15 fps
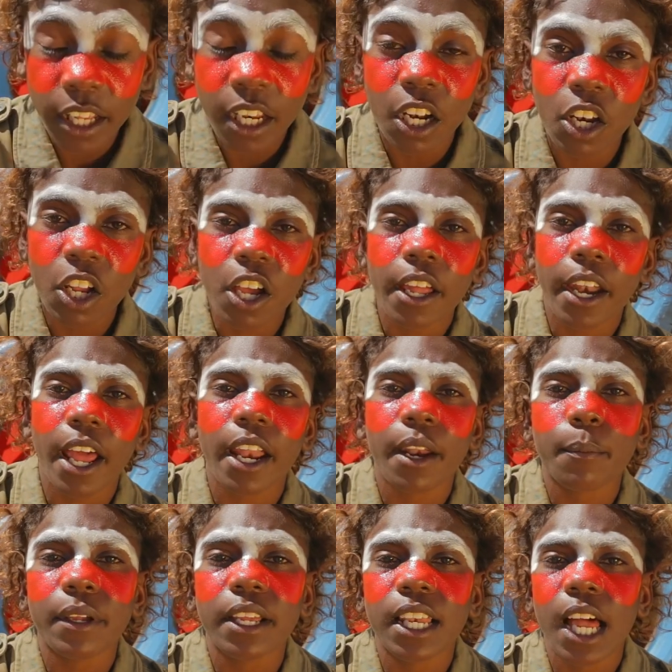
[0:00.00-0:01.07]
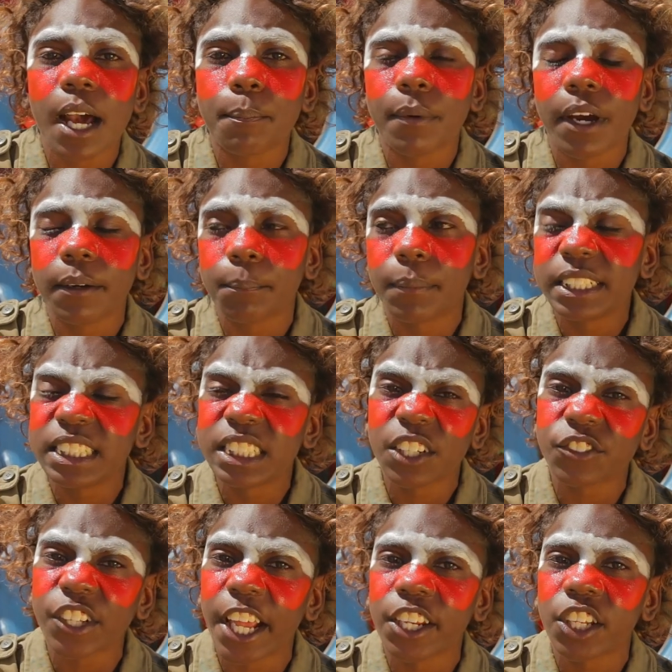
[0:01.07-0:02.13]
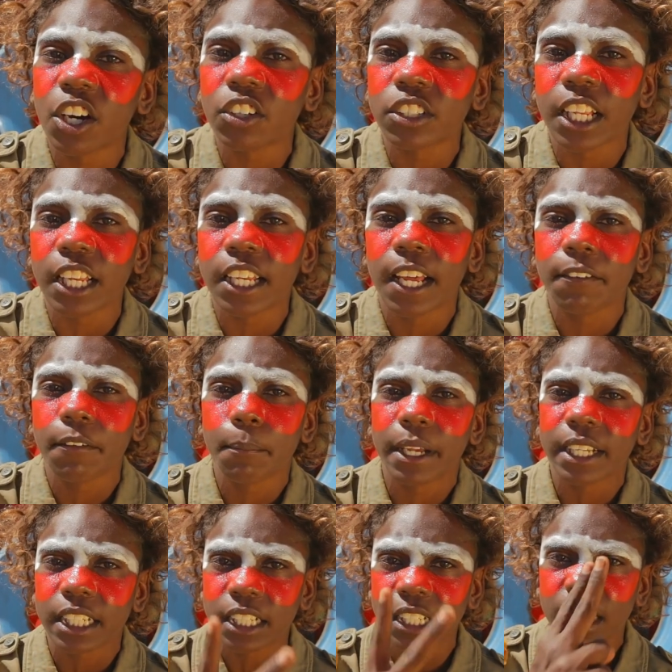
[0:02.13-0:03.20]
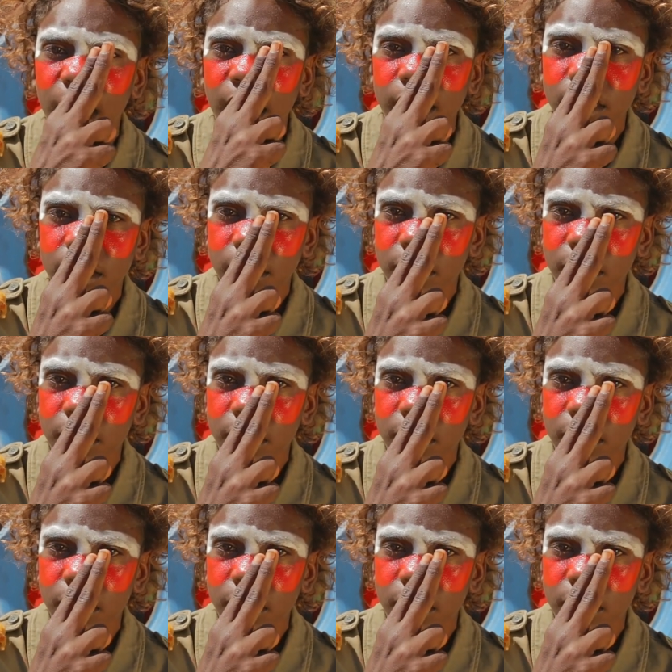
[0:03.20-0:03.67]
need to learn how to be a love punk because if they don't, they'll never make the cut.